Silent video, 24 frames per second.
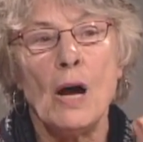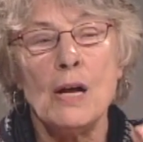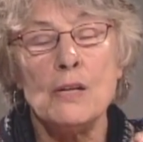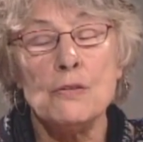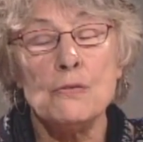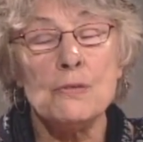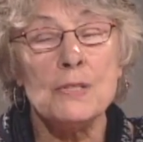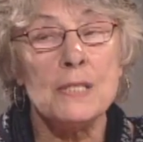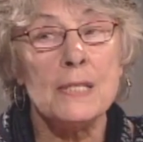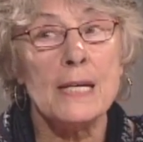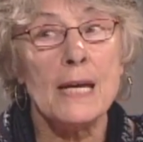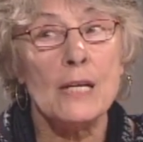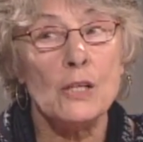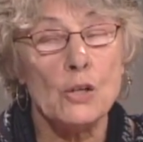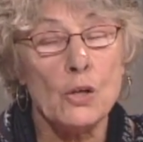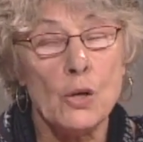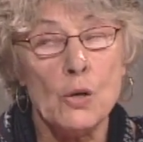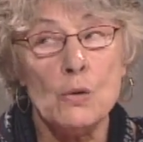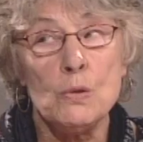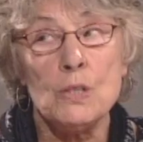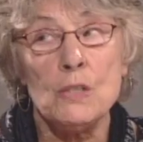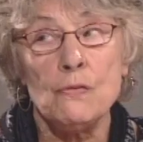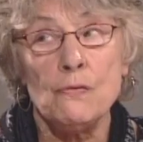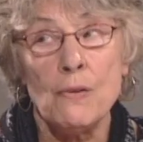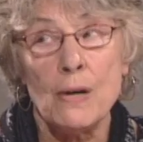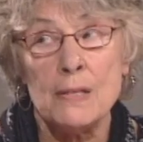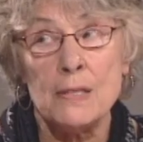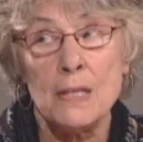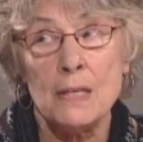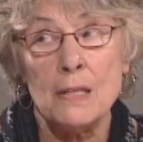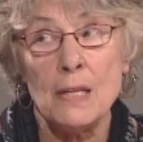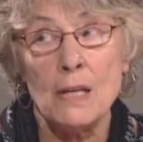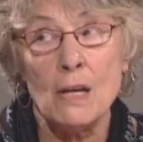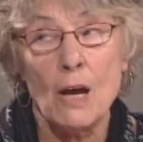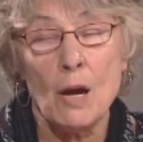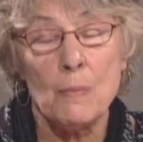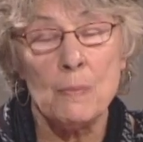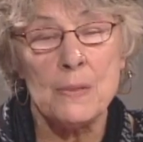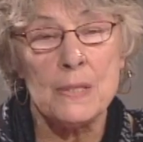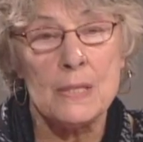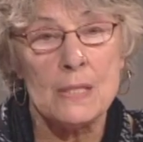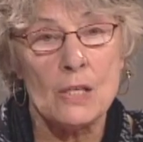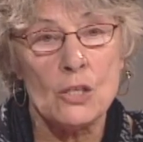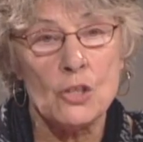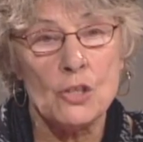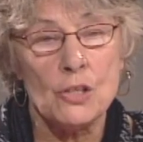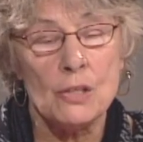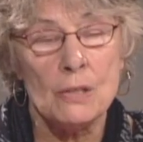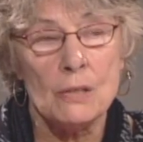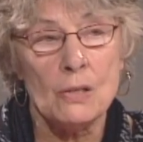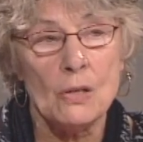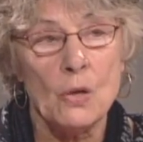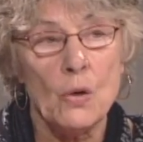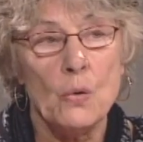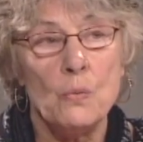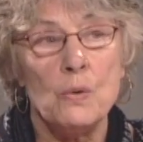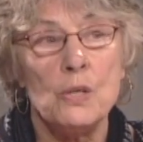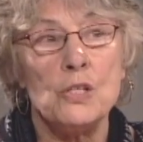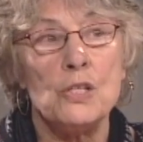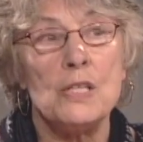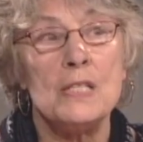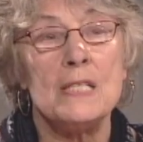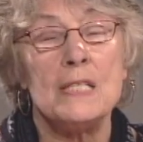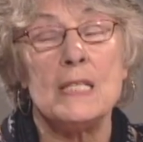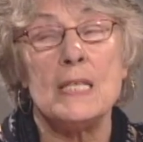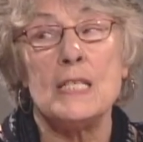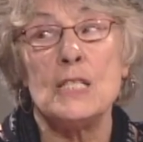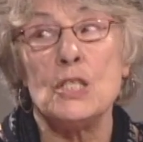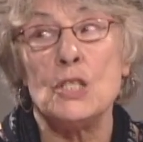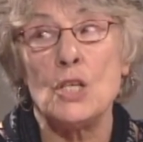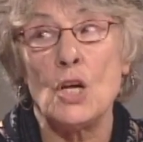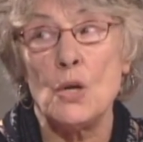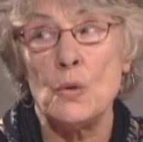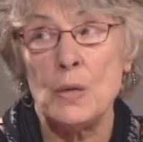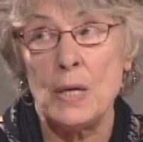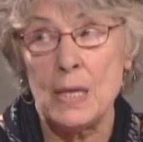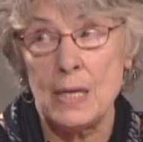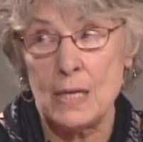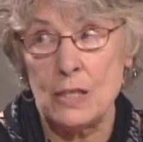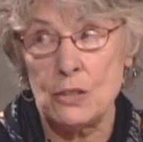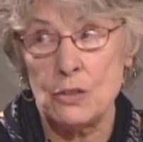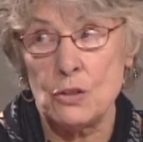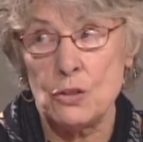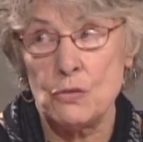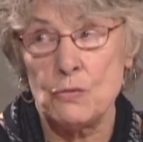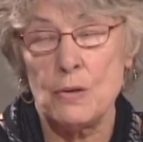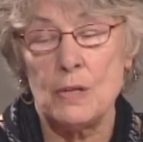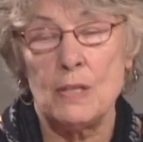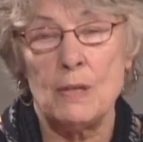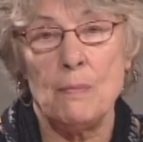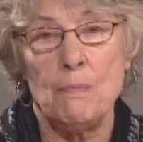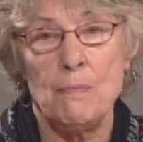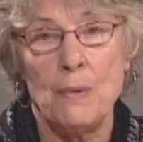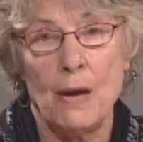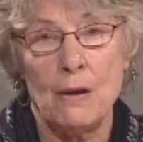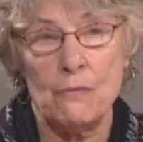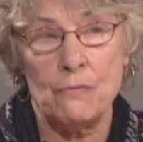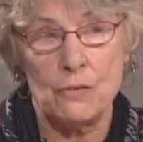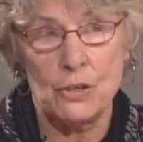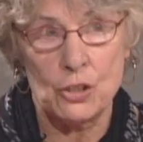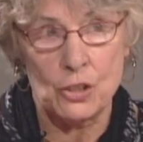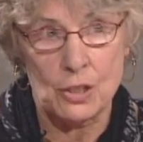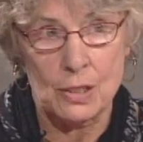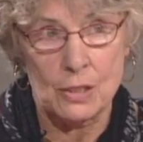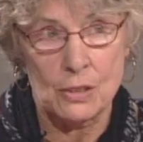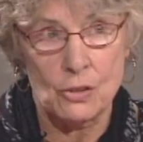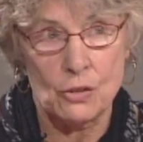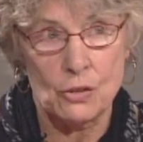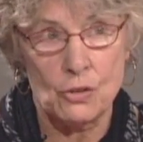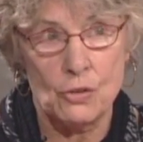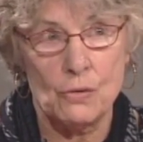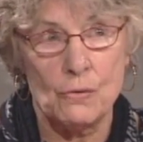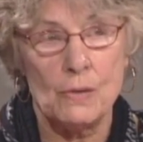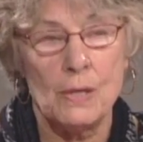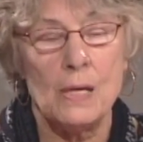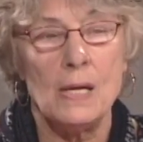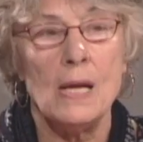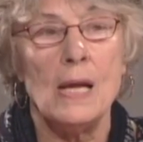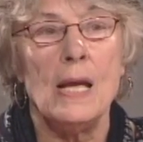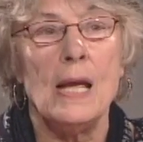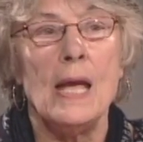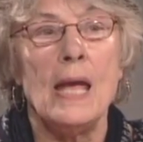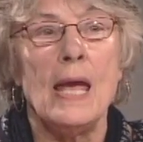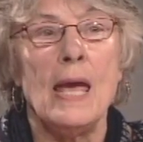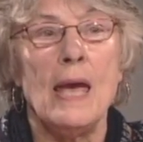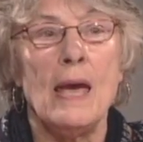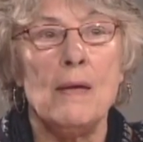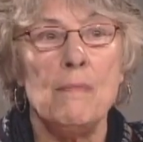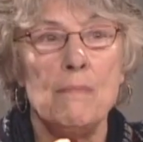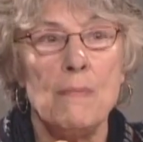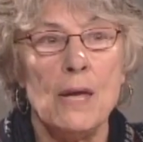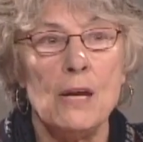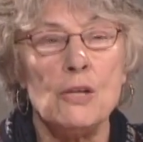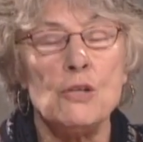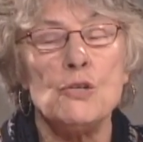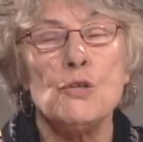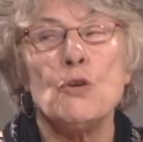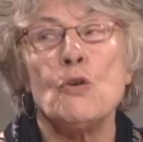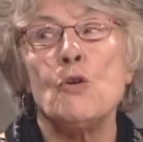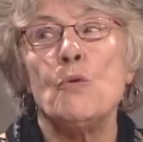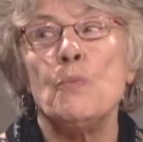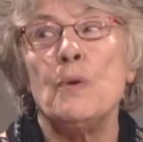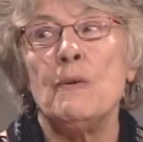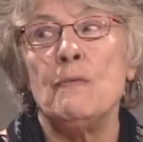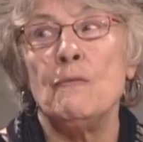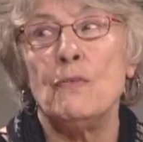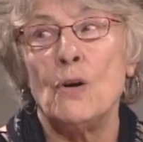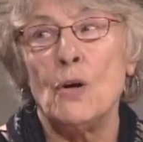understand who's funding the opposition, which is the soda industry, the beverage industry, and make sure we